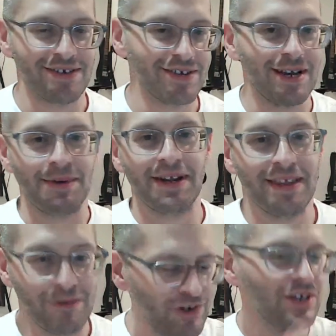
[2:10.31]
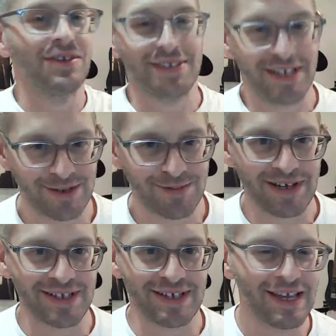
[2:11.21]
They come in and they redo the sales
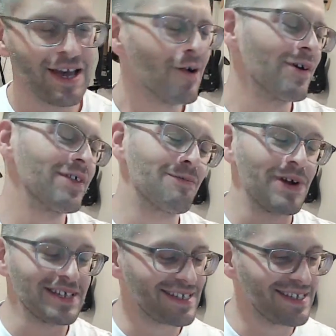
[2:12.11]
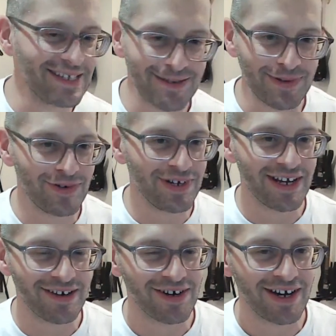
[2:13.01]
process, whether the process needs to be redone
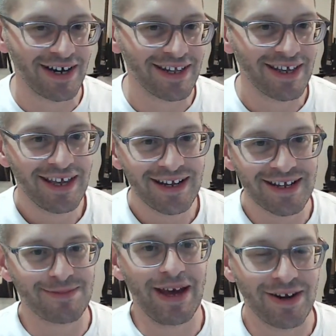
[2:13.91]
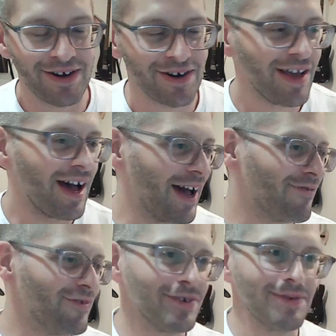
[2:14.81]
or not, doesn't matter. I've
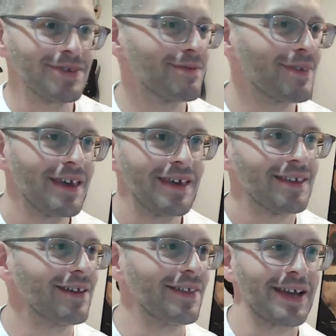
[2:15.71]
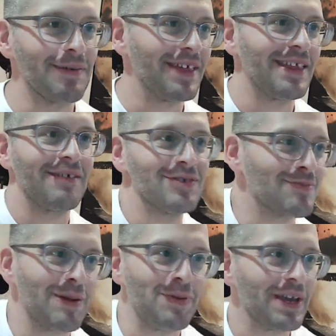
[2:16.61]
used, they come in, I've used
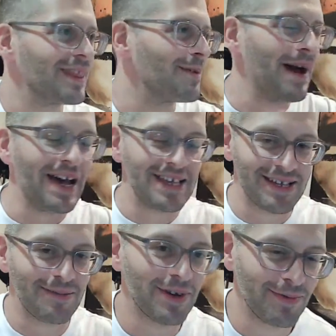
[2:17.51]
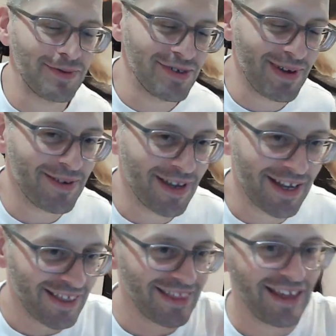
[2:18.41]
MedPick in the past. I'm going to do the MedPick
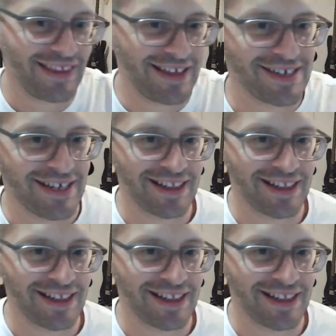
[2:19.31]
and that's it.